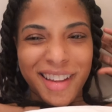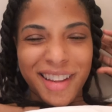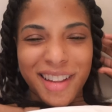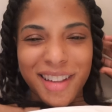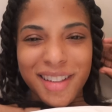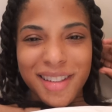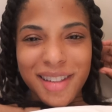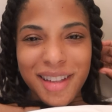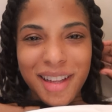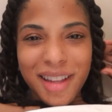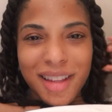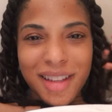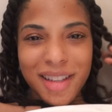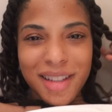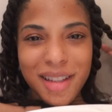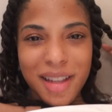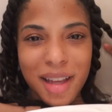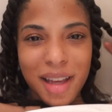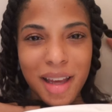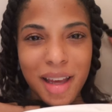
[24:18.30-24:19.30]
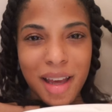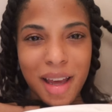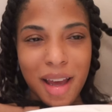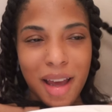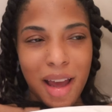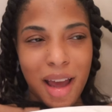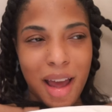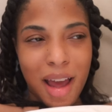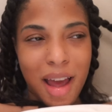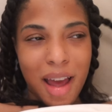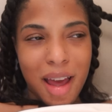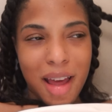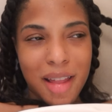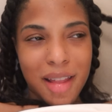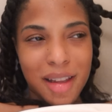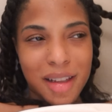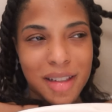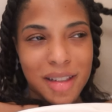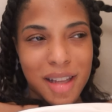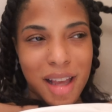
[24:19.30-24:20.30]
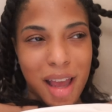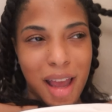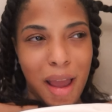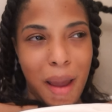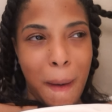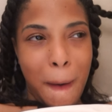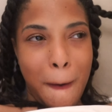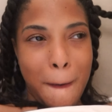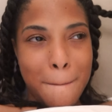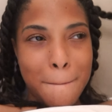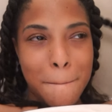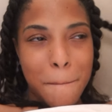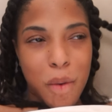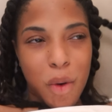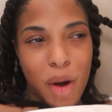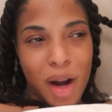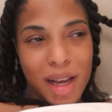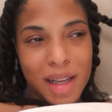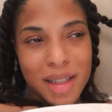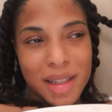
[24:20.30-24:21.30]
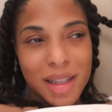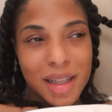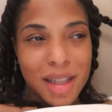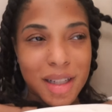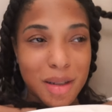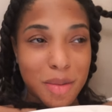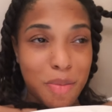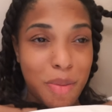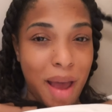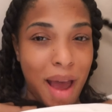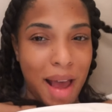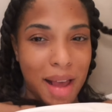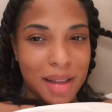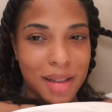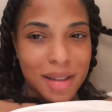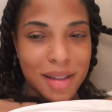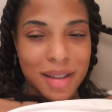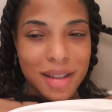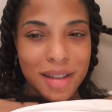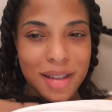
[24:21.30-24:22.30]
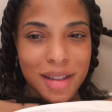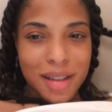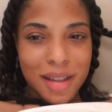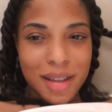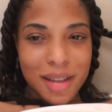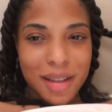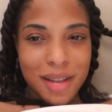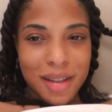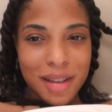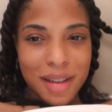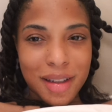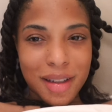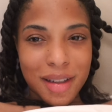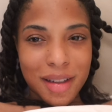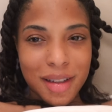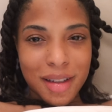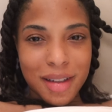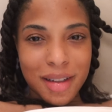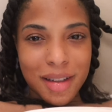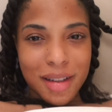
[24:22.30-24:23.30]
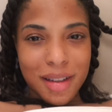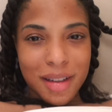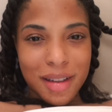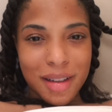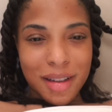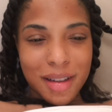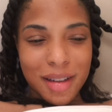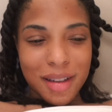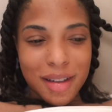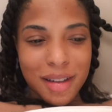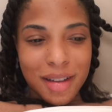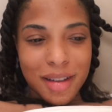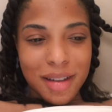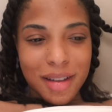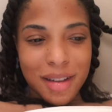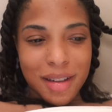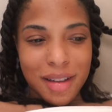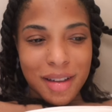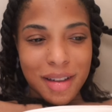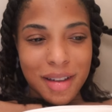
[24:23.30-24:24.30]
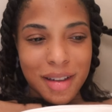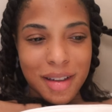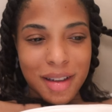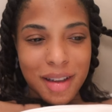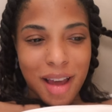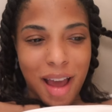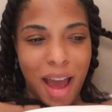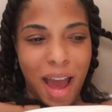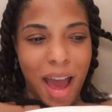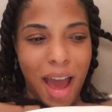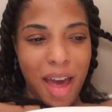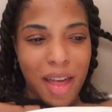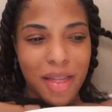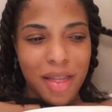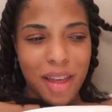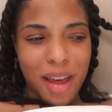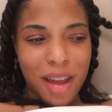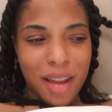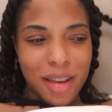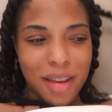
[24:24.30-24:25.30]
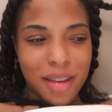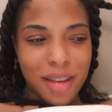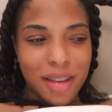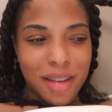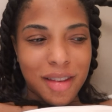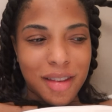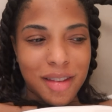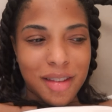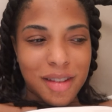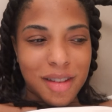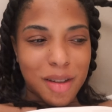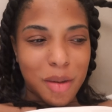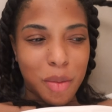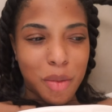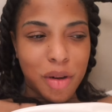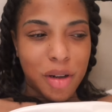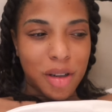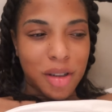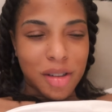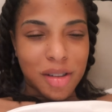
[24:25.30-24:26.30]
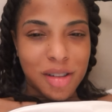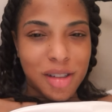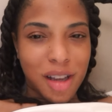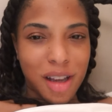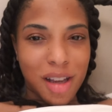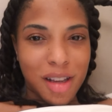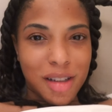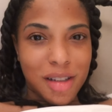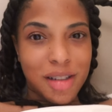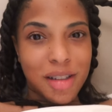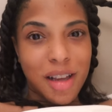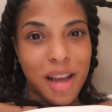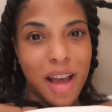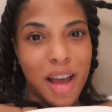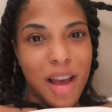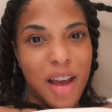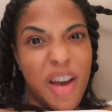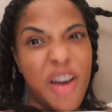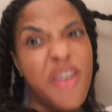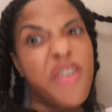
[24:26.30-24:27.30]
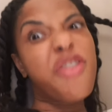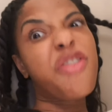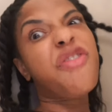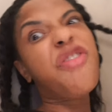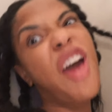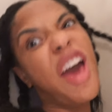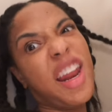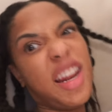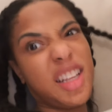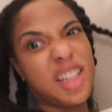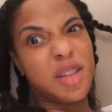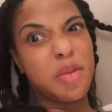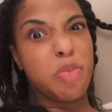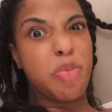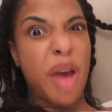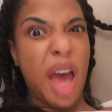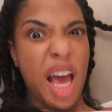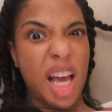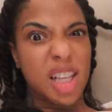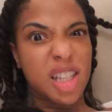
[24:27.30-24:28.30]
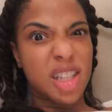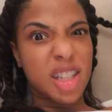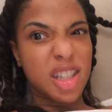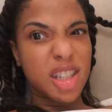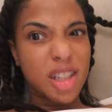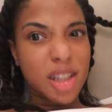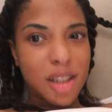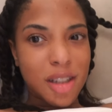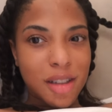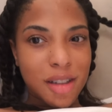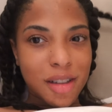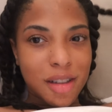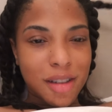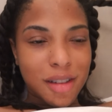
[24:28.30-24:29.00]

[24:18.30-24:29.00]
They say this thing. They say, breast is best. And then someone else says, fed is best.